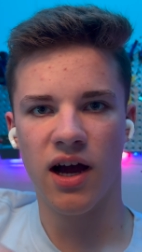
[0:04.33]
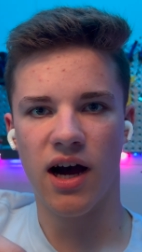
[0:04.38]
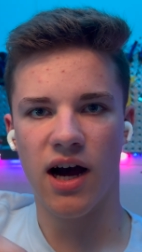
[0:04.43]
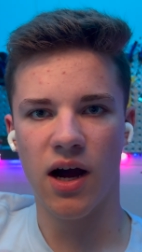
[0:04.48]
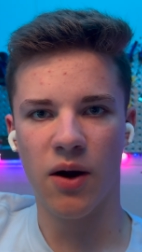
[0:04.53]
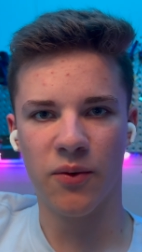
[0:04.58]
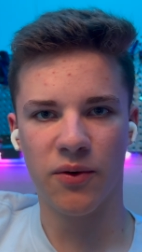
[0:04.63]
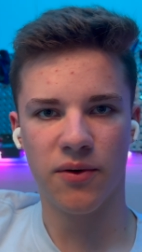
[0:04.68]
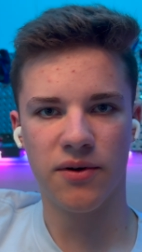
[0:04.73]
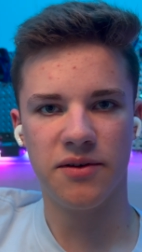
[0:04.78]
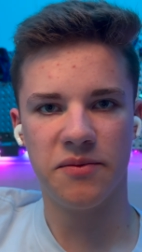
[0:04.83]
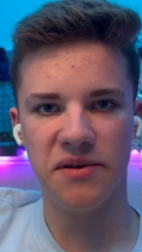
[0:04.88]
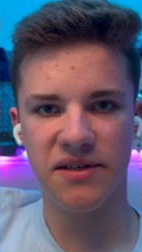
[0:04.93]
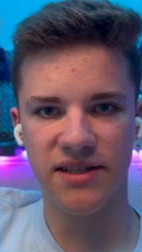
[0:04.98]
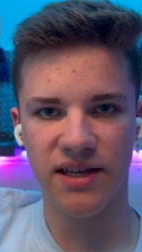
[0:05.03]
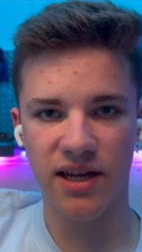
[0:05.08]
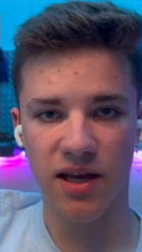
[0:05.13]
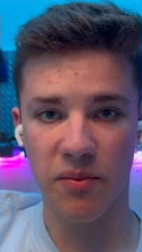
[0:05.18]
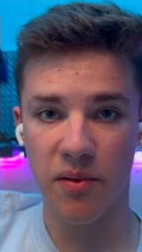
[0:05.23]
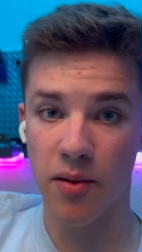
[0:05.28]
We're going to be
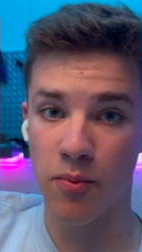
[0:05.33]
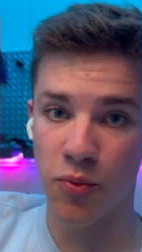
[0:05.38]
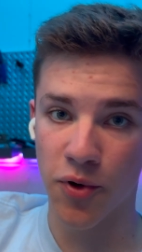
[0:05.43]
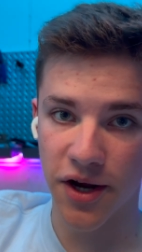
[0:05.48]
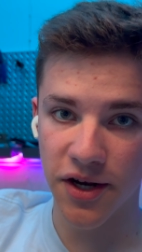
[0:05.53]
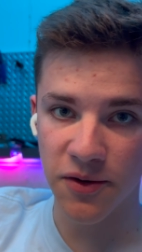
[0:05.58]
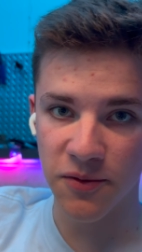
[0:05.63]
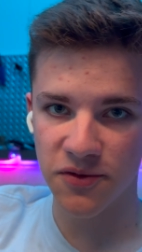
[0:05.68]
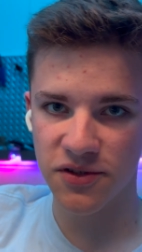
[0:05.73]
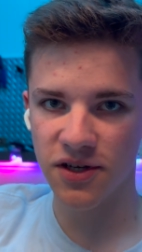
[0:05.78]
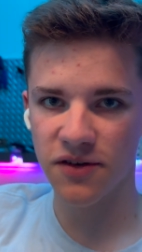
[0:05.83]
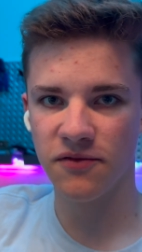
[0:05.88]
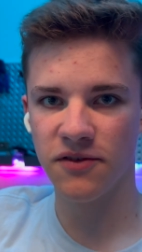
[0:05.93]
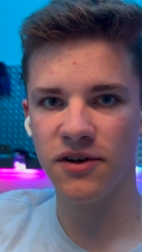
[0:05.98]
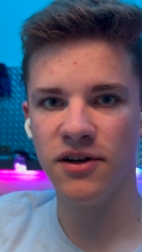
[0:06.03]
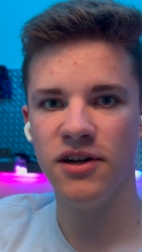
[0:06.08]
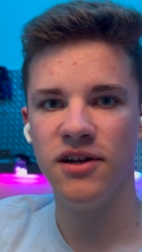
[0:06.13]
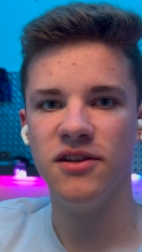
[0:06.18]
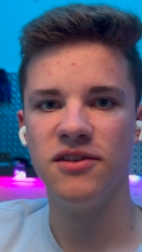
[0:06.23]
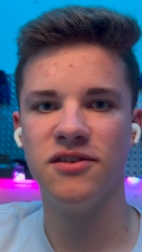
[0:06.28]
setting up a brand new
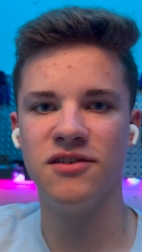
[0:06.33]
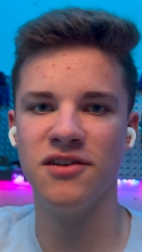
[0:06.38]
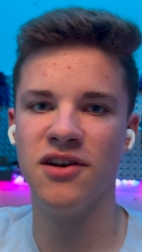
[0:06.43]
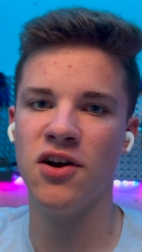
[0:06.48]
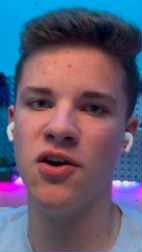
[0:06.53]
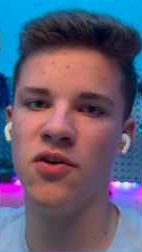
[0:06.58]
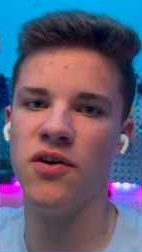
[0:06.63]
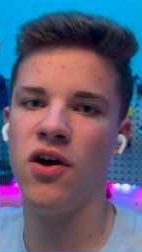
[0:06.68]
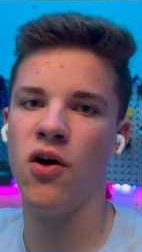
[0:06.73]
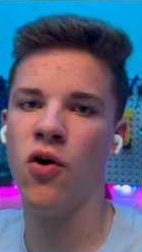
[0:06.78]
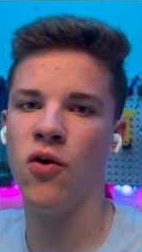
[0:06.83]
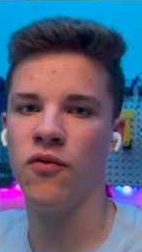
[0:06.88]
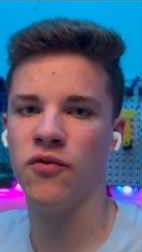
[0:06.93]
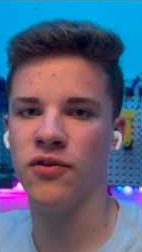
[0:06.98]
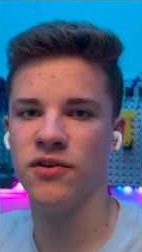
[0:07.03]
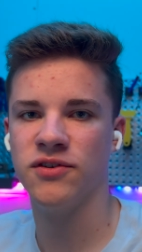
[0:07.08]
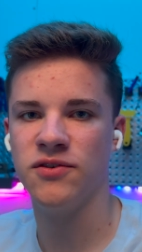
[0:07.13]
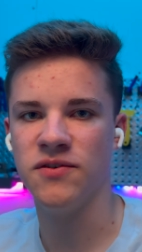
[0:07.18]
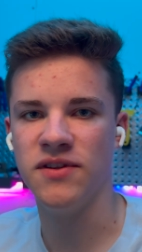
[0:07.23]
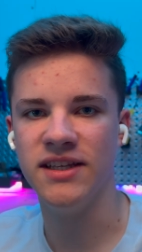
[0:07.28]
server to go
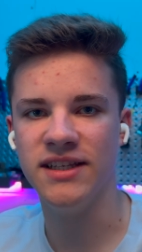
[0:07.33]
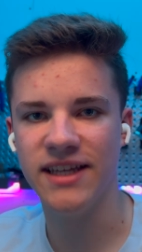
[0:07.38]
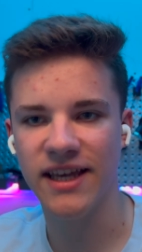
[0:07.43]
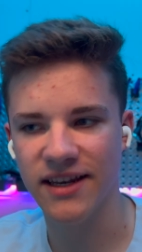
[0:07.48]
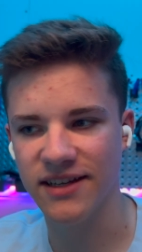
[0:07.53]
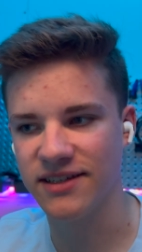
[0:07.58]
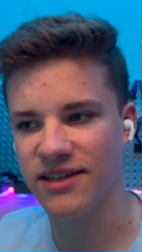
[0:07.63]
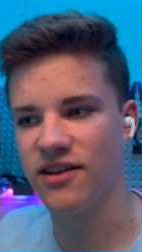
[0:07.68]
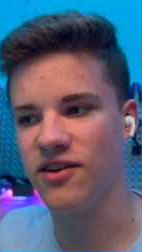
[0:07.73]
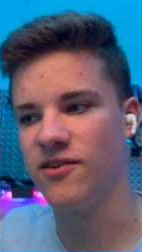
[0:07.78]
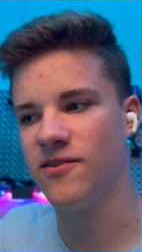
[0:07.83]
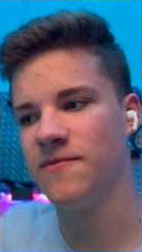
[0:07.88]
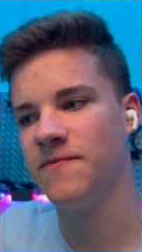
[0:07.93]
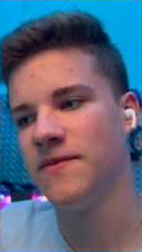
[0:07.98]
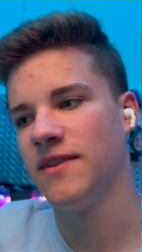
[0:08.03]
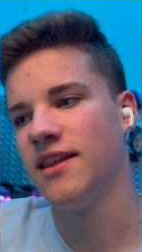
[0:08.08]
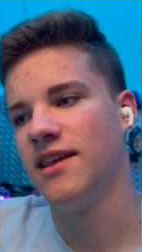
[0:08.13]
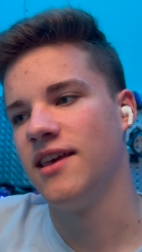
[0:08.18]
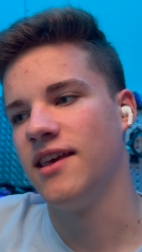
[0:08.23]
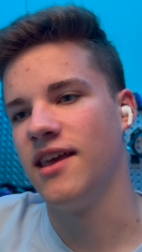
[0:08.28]
over to the data center,
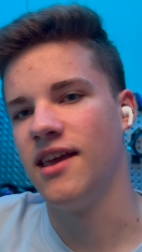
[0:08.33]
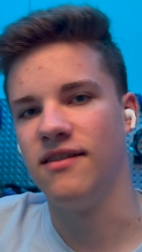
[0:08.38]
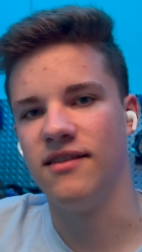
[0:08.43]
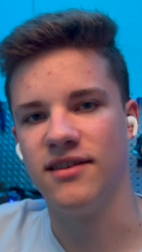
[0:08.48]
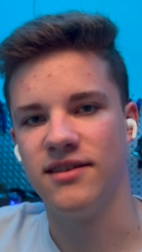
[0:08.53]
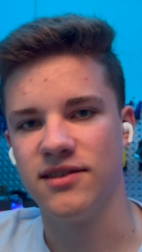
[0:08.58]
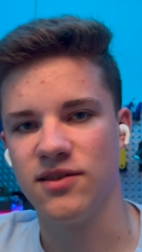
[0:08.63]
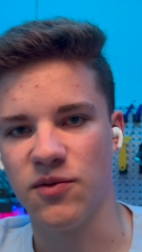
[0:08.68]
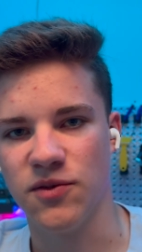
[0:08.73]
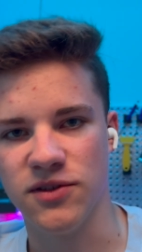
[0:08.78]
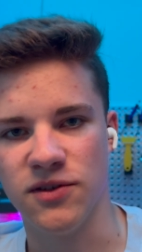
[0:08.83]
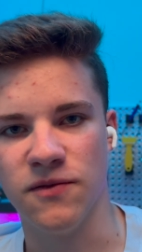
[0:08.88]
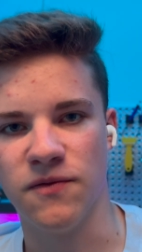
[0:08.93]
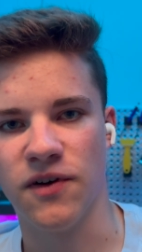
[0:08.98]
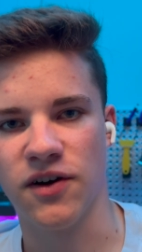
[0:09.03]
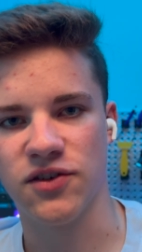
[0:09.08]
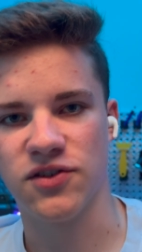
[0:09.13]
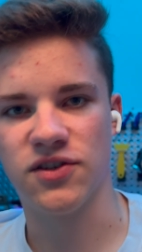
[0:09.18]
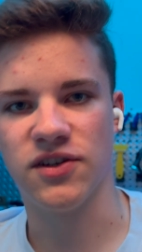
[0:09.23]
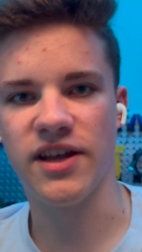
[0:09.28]
and this is going to
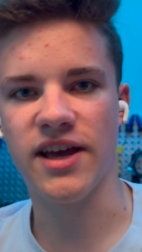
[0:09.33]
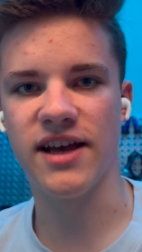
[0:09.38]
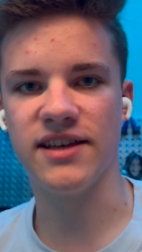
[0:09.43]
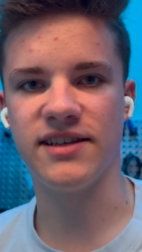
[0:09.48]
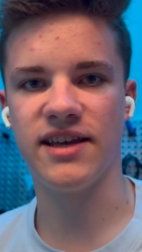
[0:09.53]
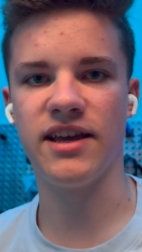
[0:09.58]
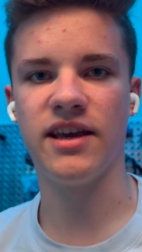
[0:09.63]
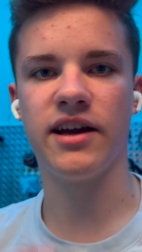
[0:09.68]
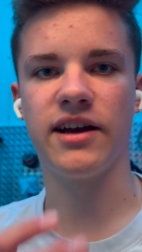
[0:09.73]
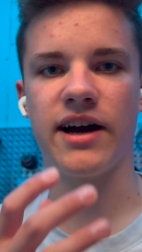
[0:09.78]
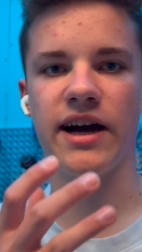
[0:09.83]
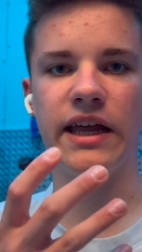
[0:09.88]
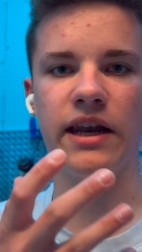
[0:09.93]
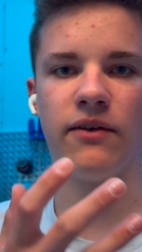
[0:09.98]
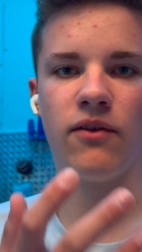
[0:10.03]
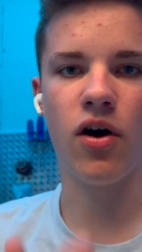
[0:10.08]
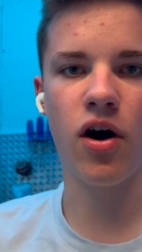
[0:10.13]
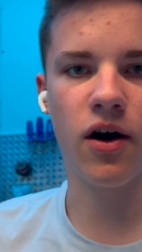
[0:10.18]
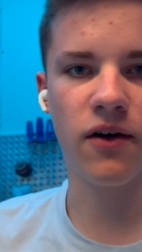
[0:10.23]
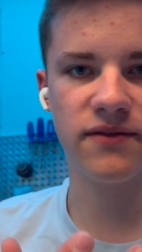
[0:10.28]
function as a kind
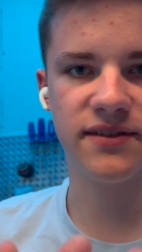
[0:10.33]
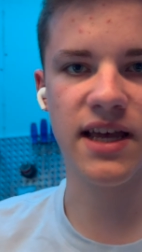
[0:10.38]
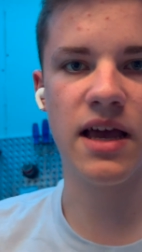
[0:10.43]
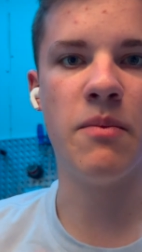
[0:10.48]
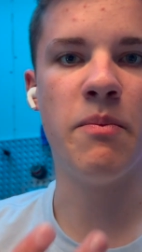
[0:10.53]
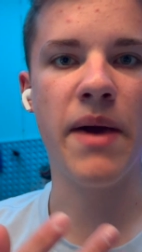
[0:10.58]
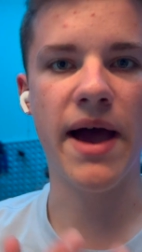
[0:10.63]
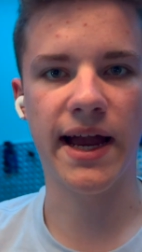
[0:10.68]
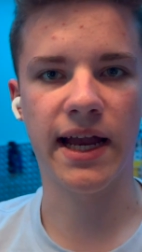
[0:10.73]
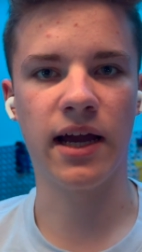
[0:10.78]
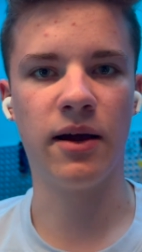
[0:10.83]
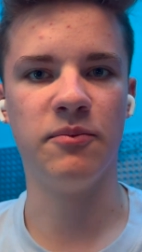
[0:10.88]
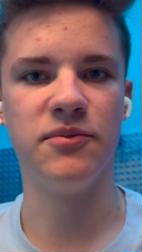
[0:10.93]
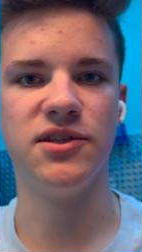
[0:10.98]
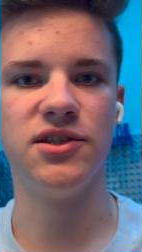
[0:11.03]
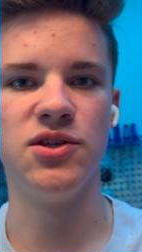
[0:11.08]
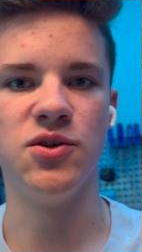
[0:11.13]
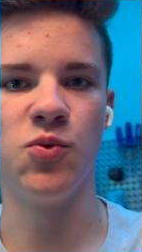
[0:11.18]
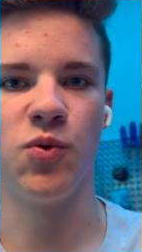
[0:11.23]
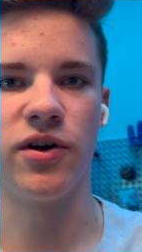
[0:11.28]
of offsite backup
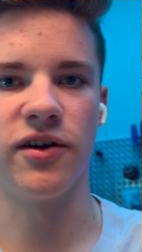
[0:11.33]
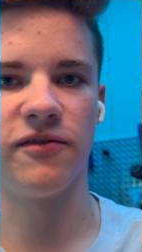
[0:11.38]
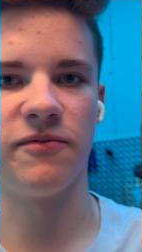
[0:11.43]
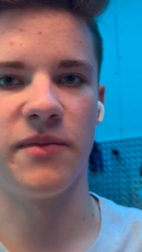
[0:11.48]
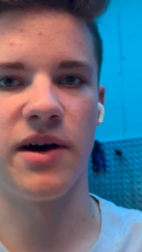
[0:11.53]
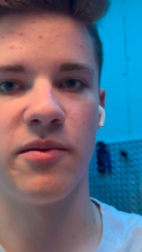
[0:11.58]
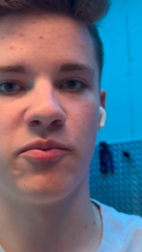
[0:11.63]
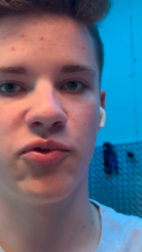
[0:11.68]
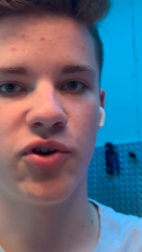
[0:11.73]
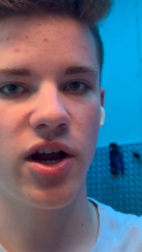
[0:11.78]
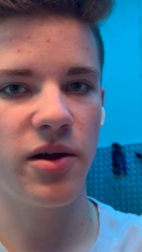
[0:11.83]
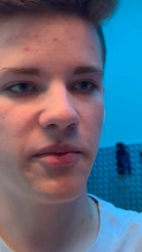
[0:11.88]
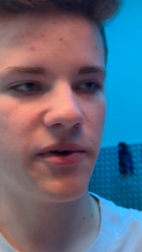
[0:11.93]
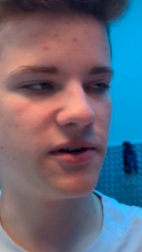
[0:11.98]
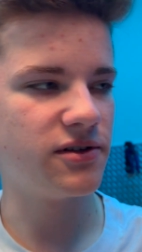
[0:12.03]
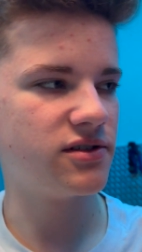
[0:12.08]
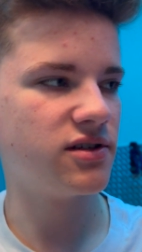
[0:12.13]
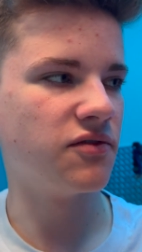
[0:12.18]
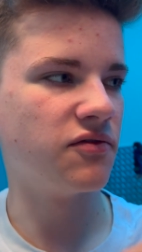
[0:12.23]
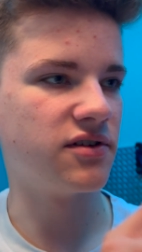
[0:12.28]
to one of my
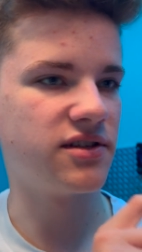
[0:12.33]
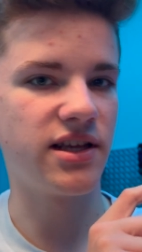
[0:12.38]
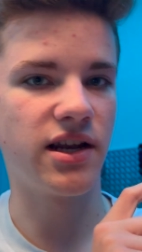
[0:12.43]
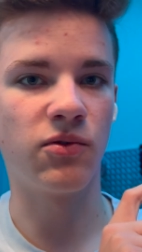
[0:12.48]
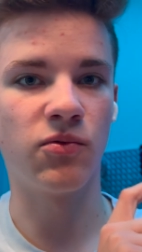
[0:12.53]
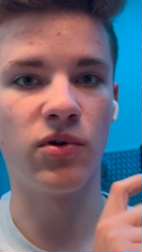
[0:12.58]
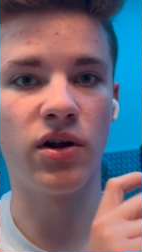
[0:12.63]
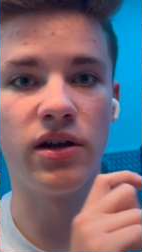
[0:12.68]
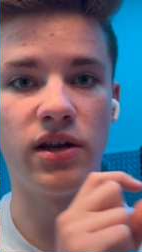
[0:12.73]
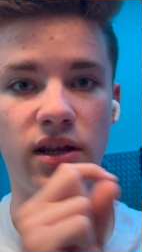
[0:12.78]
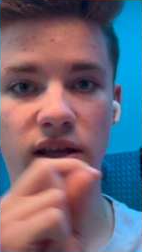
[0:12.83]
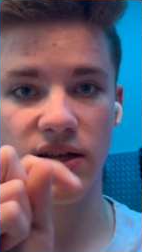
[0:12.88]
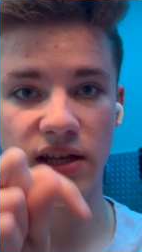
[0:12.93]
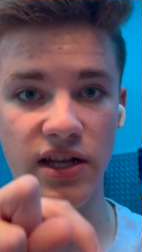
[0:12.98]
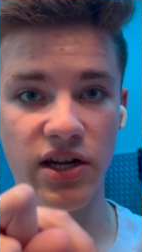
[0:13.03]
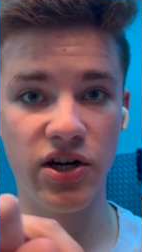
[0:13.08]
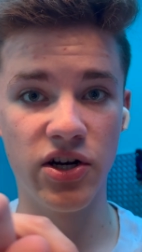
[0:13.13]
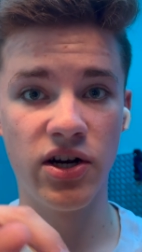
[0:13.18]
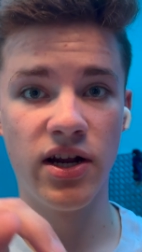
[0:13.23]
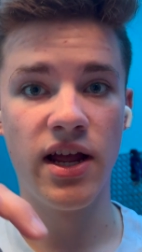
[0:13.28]
primary servers that I run
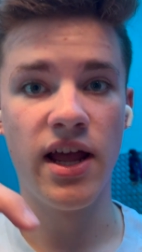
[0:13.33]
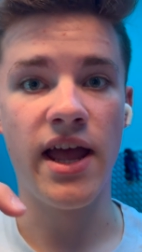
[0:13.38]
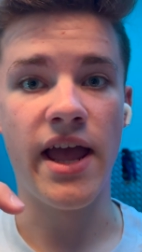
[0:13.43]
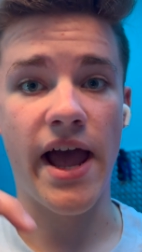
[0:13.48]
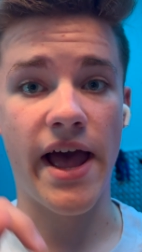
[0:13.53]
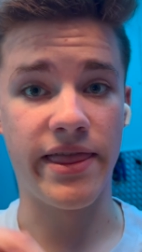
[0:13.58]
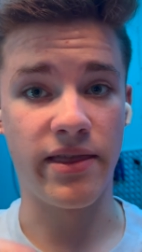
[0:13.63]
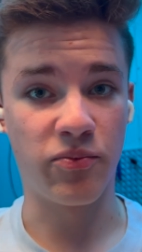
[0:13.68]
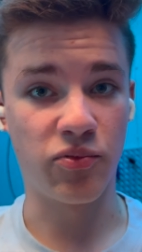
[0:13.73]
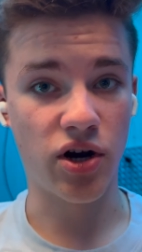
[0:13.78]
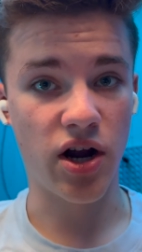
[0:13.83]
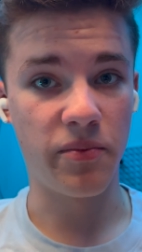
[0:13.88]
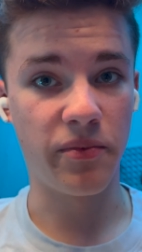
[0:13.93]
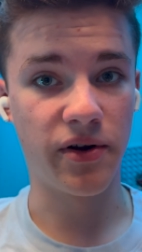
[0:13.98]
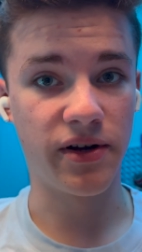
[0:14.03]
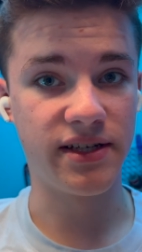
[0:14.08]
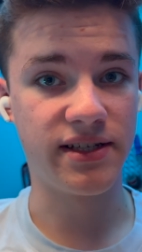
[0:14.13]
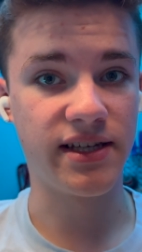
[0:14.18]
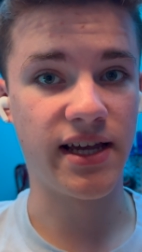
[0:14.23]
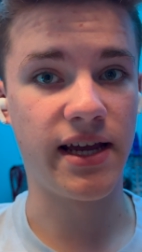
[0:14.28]
here at the
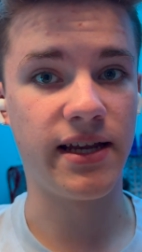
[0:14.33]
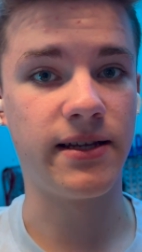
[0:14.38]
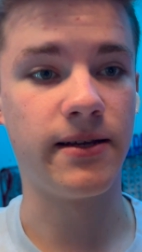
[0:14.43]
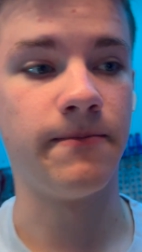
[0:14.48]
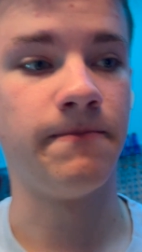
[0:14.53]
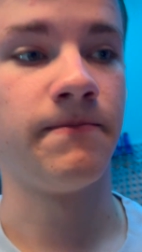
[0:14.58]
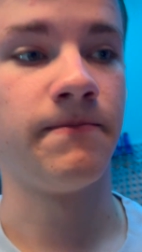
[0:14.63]
primary site.